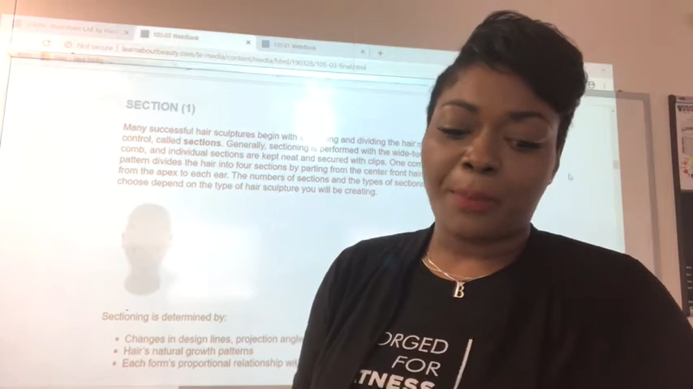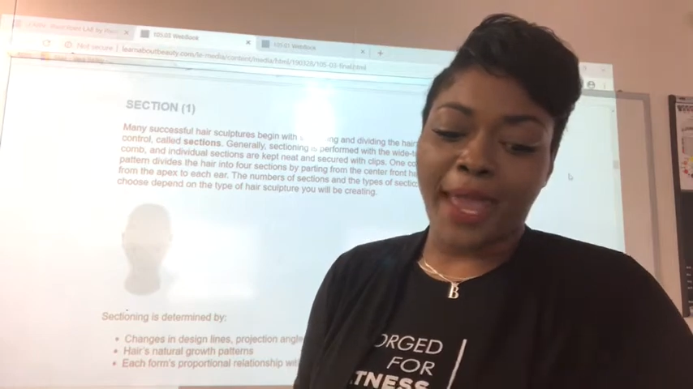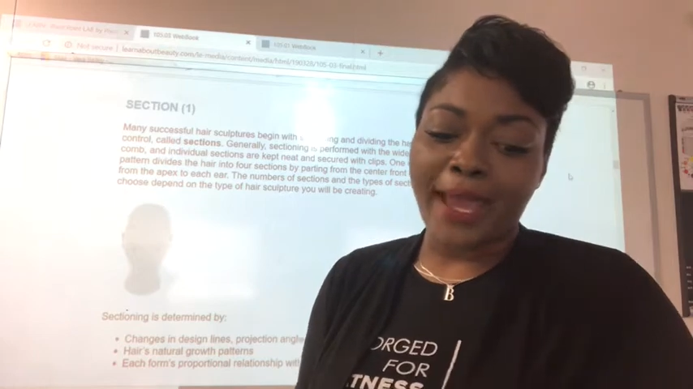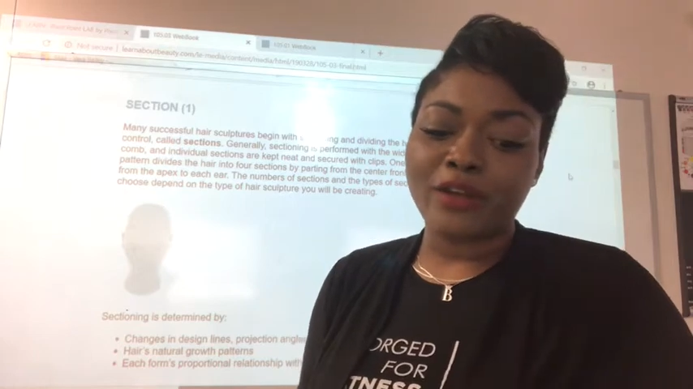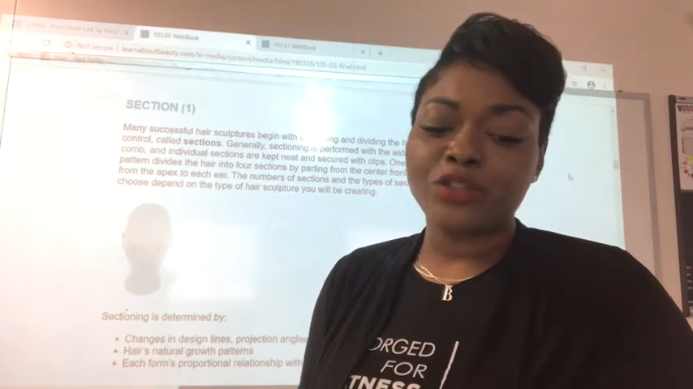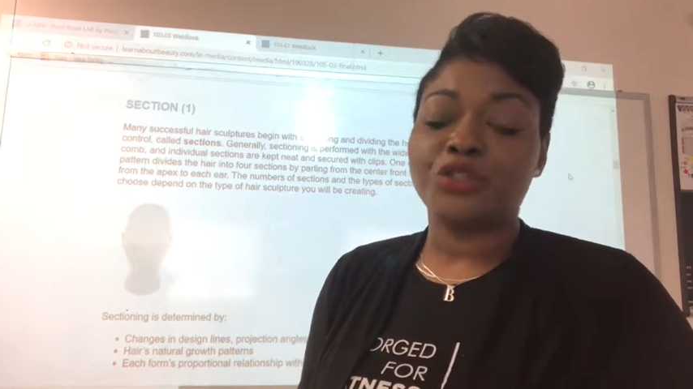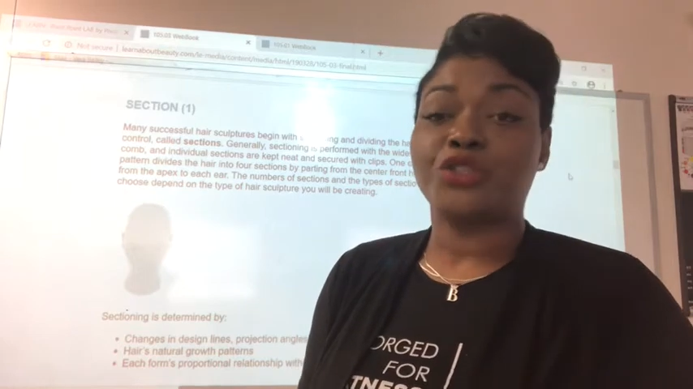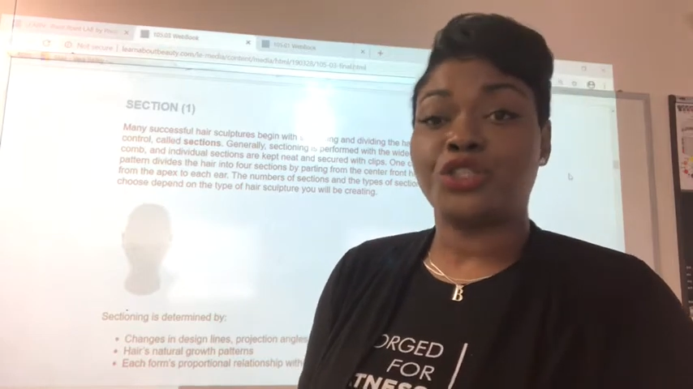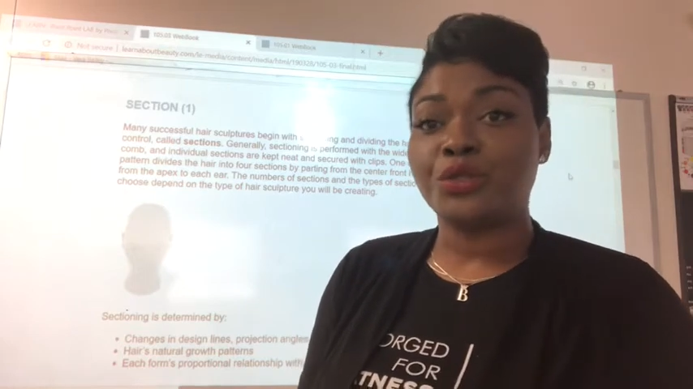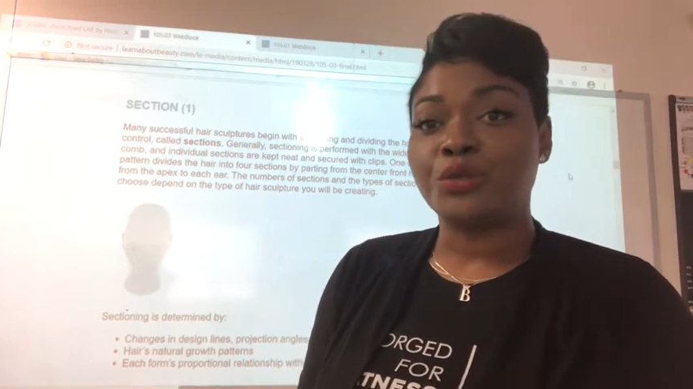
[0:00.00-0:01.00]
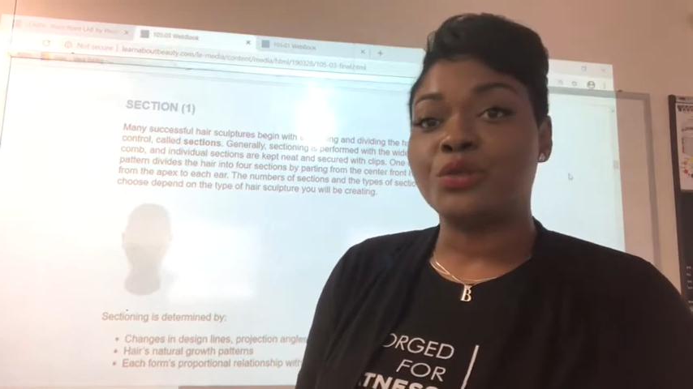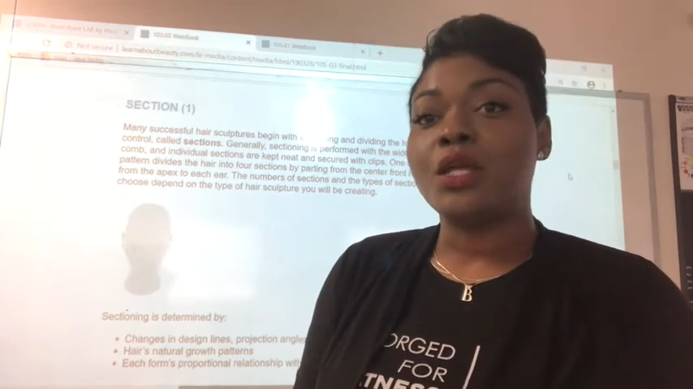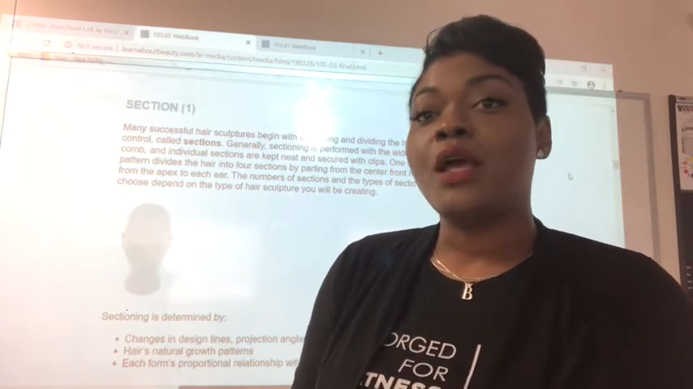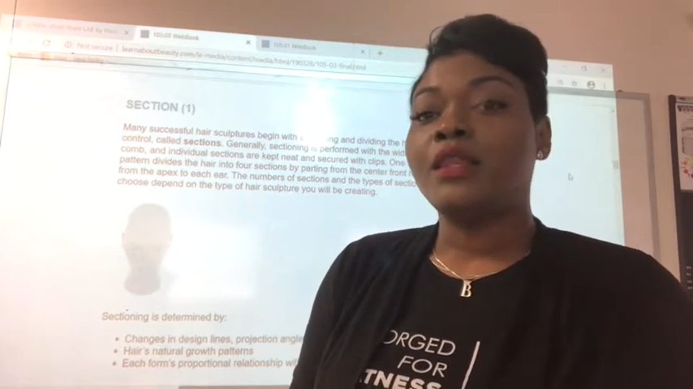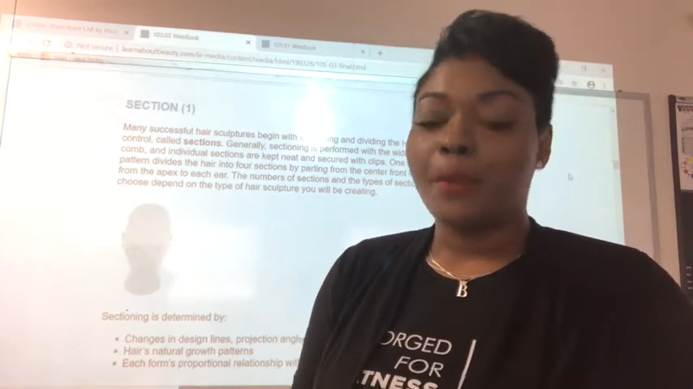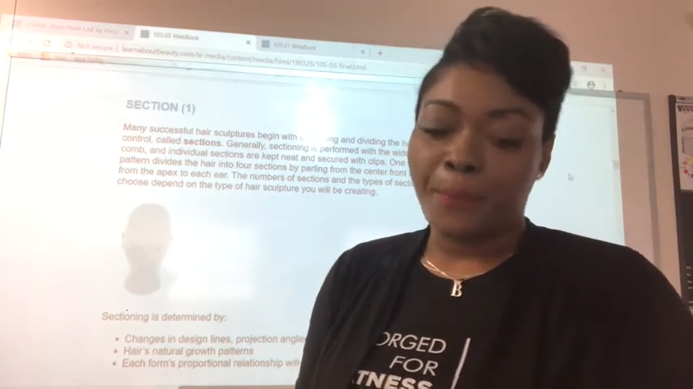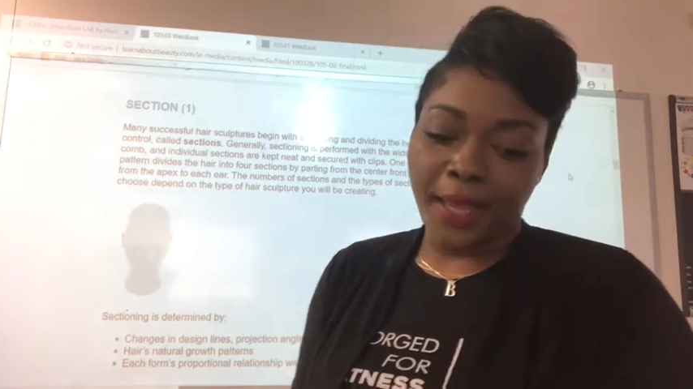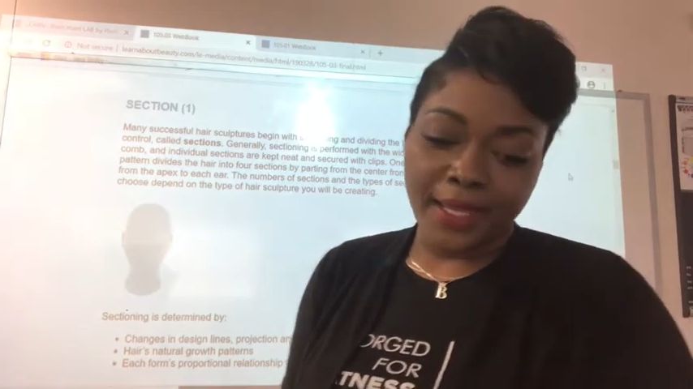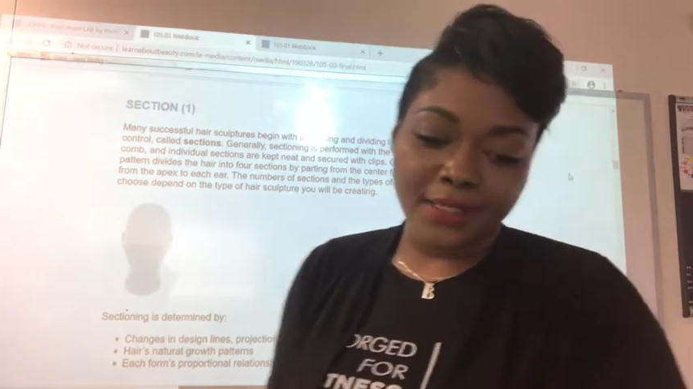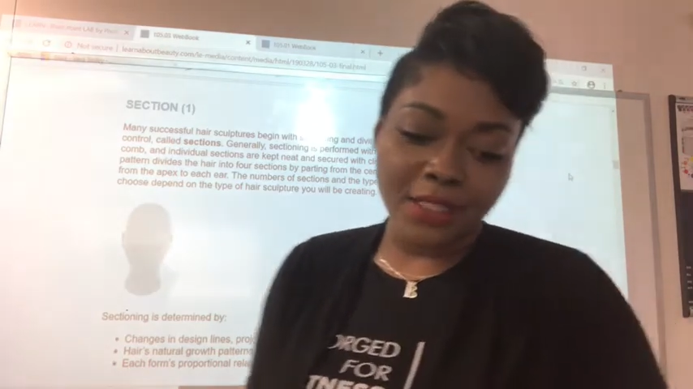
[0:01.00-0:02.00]
patterns you choose
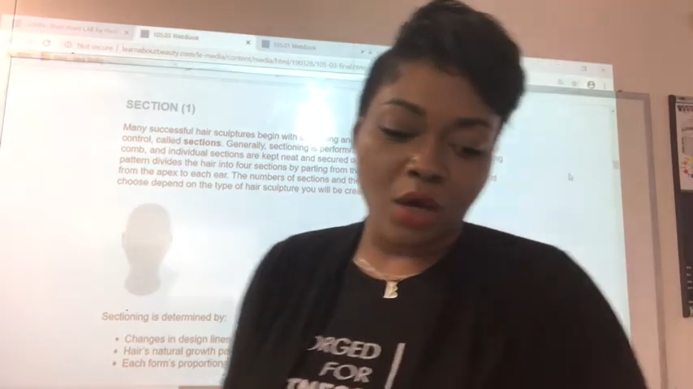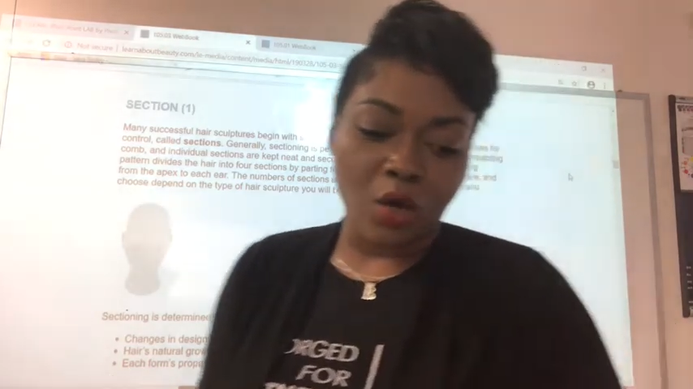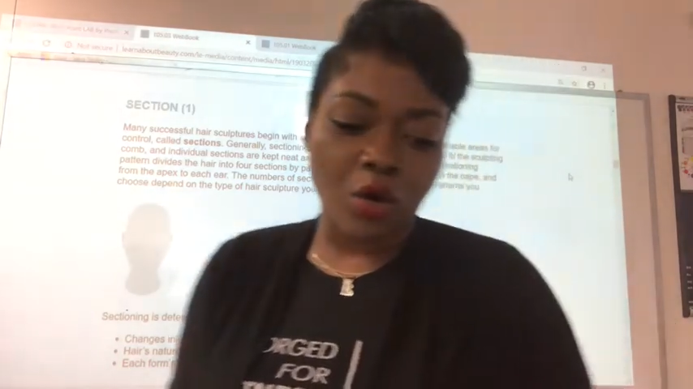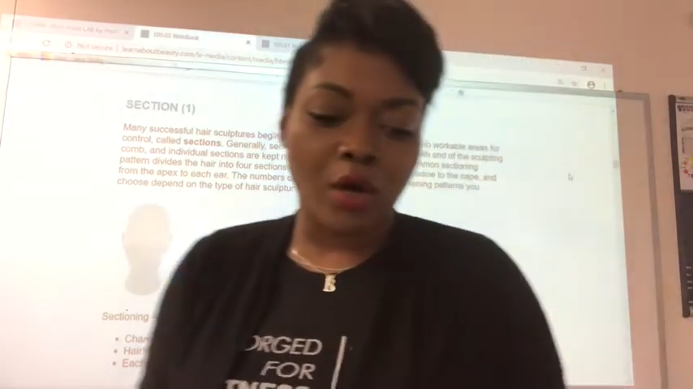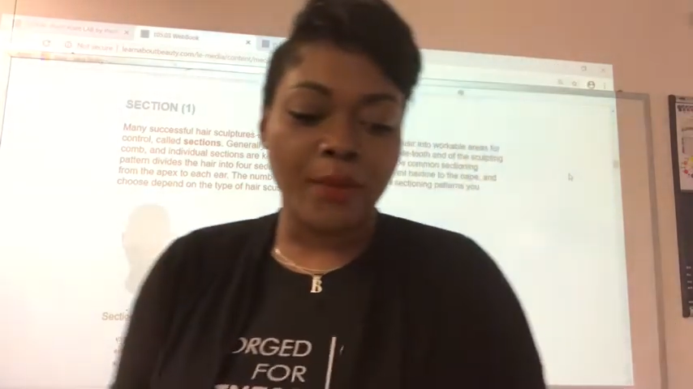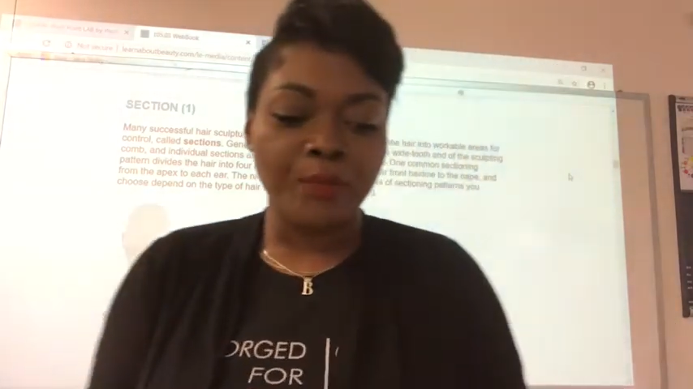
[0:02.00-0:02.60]
depends on